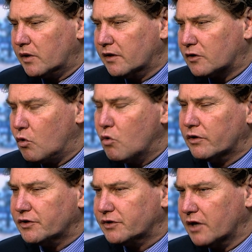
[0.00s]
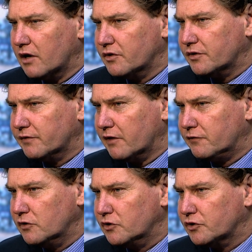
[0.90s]
of the cornerstones of our
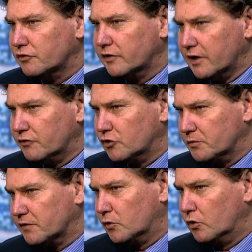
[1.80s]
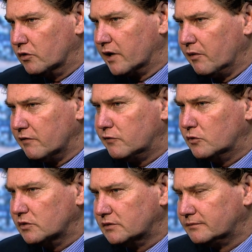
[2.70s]
future in terms of oil going
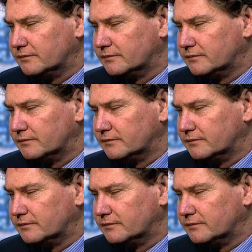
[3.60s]
forward.